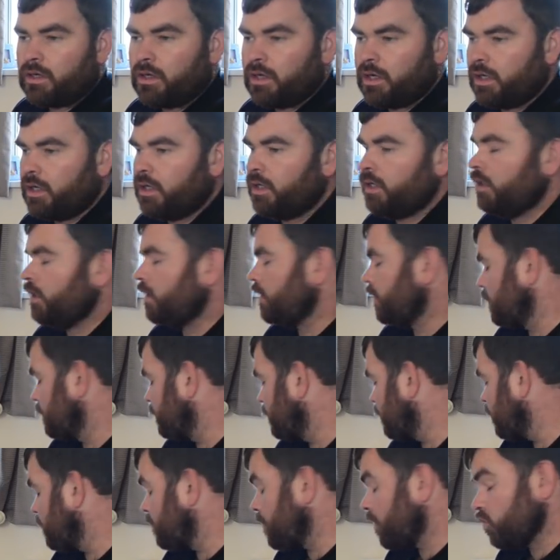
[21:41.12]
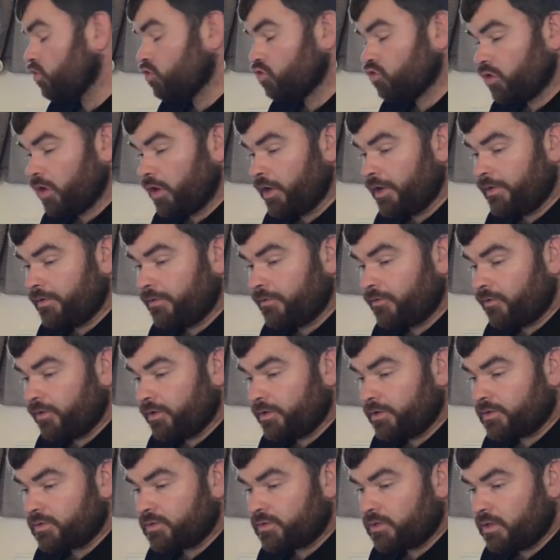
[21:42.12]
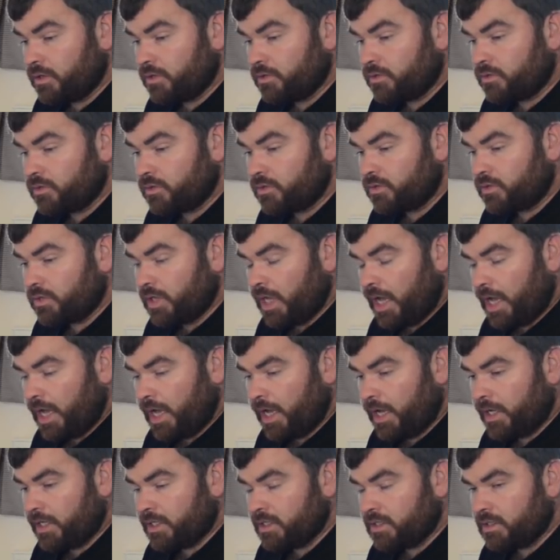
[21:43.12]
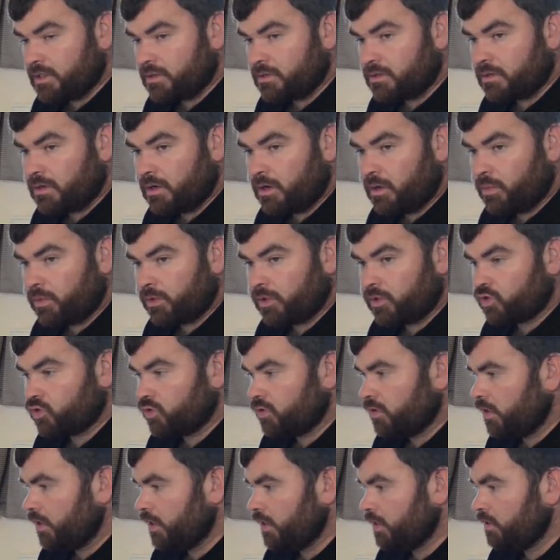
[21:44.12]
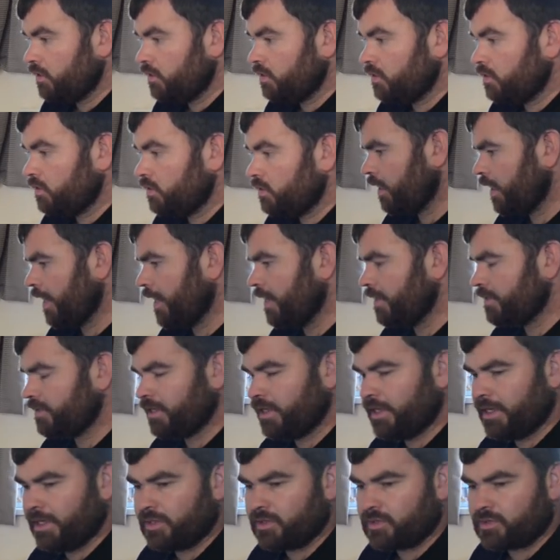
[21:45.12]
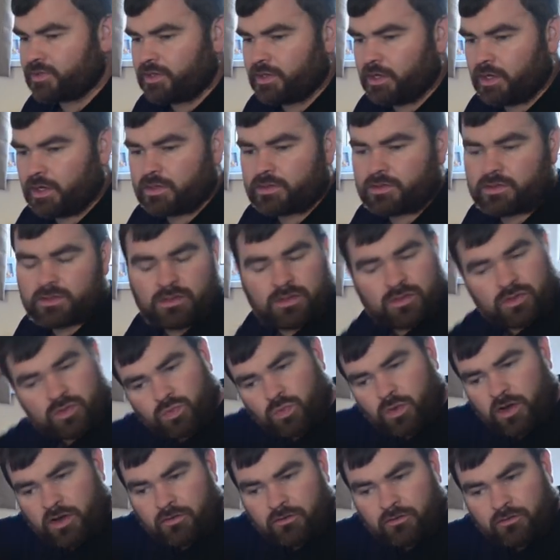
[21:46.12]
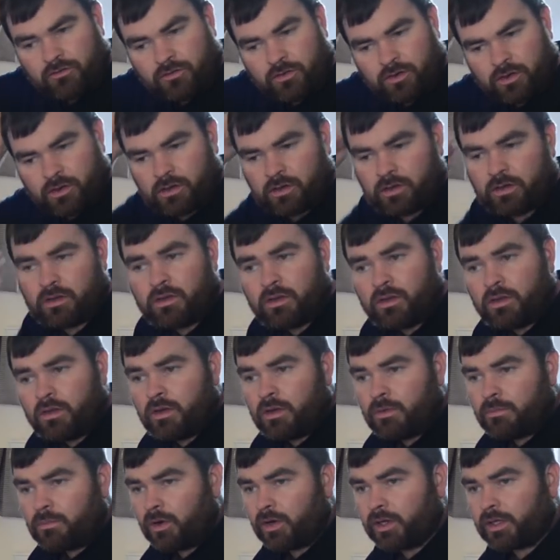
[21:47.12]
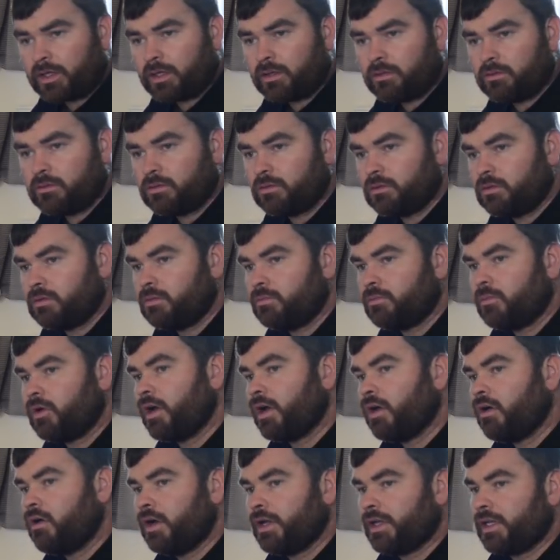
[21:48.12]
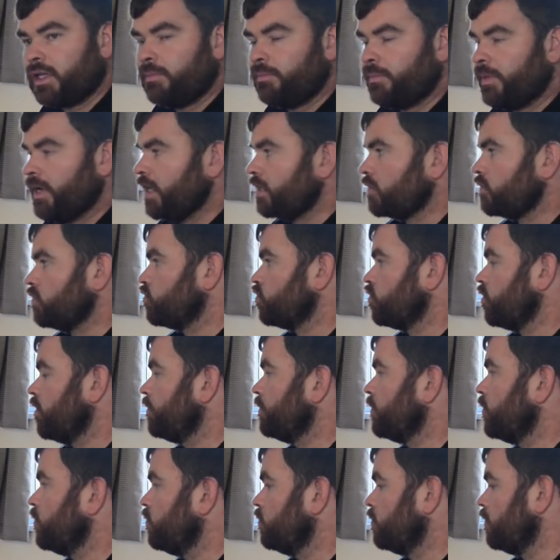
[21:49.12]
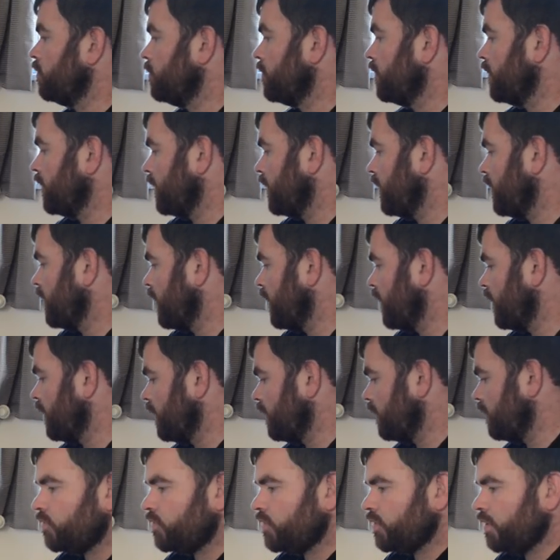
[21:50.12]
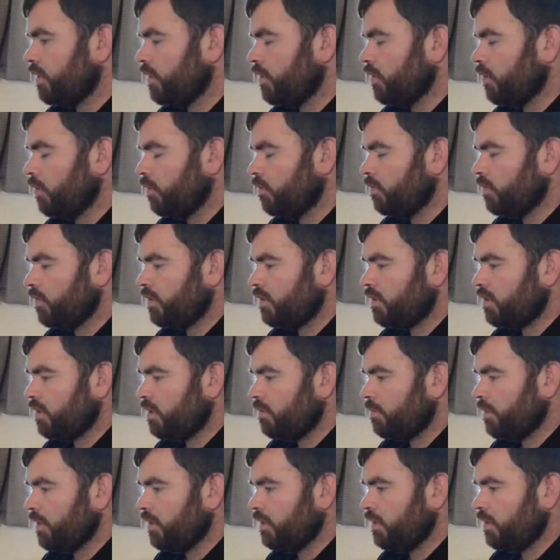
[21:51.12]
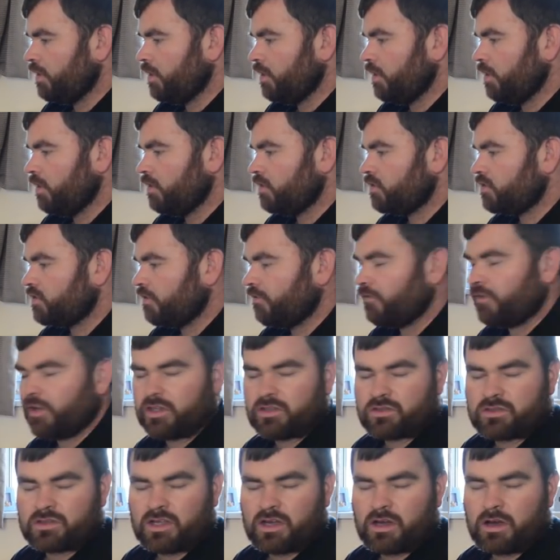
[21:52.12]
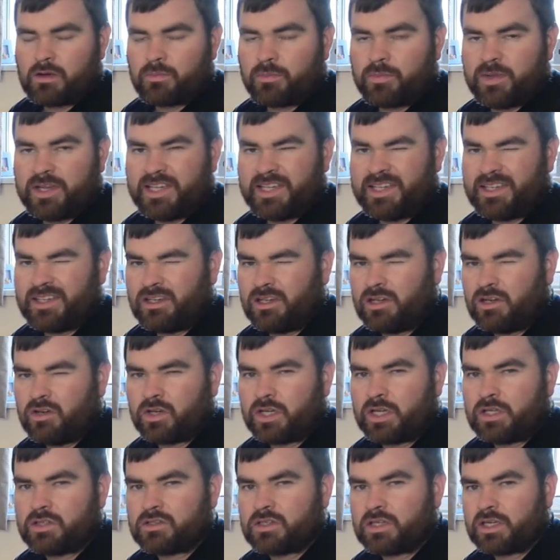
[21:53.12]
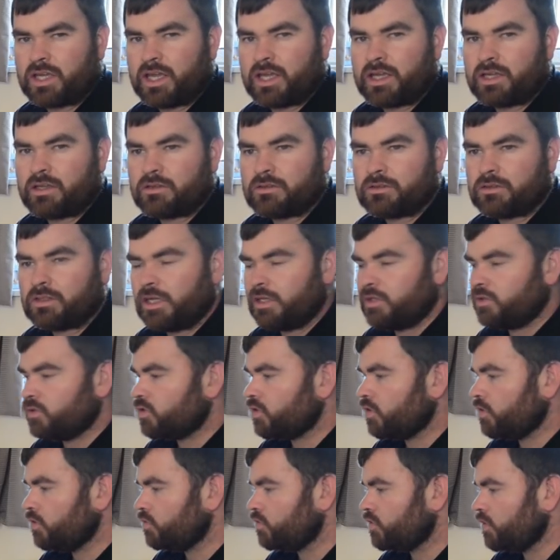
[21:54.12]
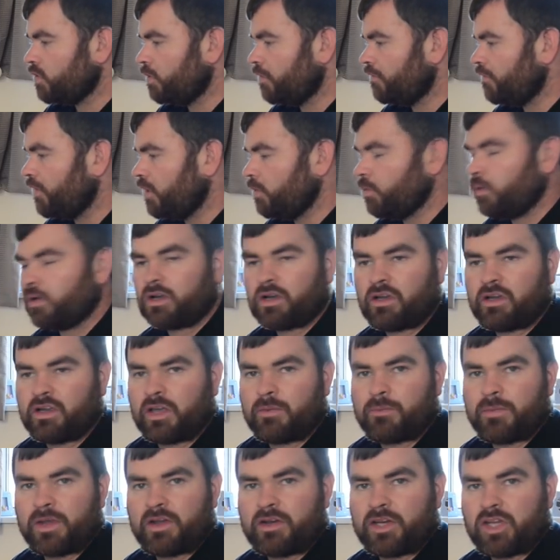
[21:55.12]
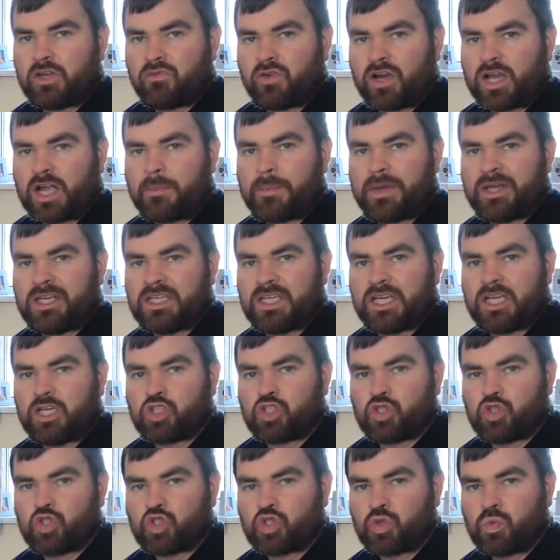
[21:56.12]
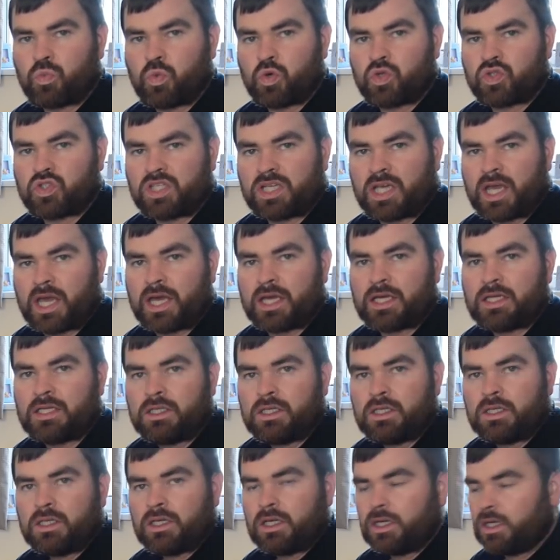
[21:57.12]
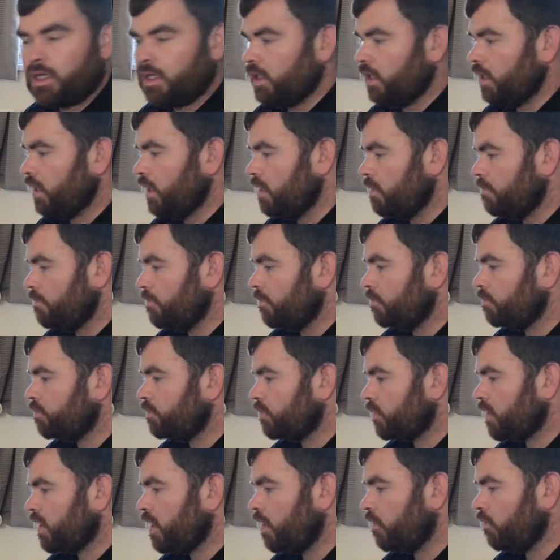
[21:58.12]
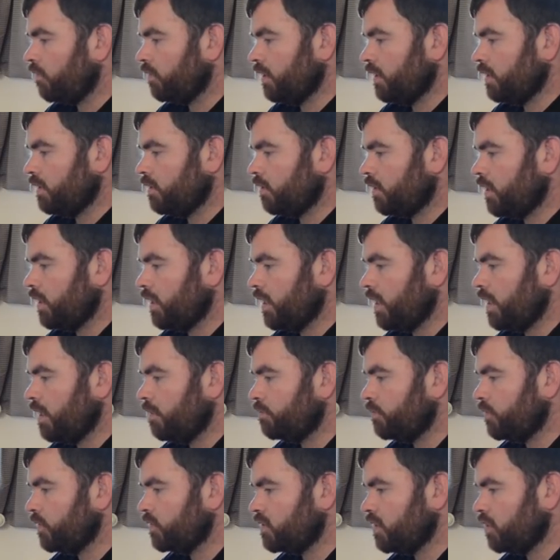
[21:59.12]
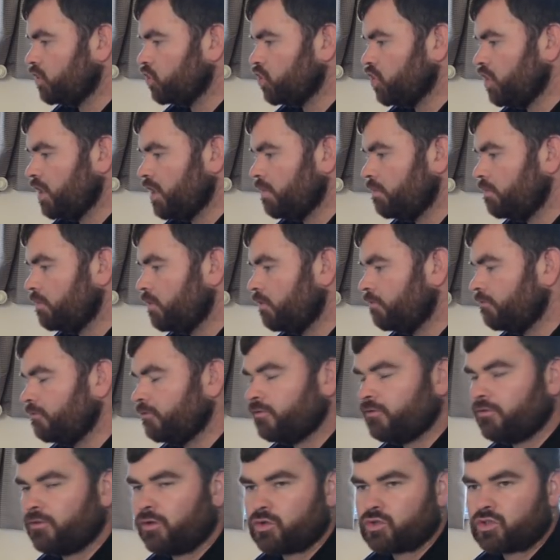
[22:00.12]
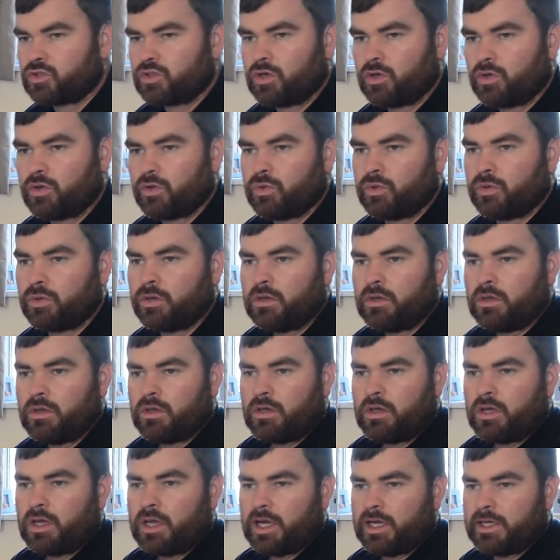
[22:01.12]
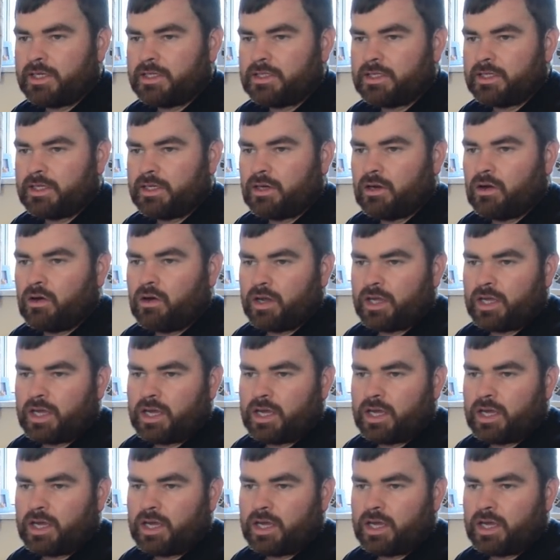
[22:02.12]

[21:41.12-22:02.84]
uh, my drone, for instance, and to try and get an insert as well for like my hiking bag to try and put all of my kit in. So there'll be some things that I've been looking to get into. So if anyone can give me any recommendations on what to get, um, currently looking at potentially a Manfrotto LED light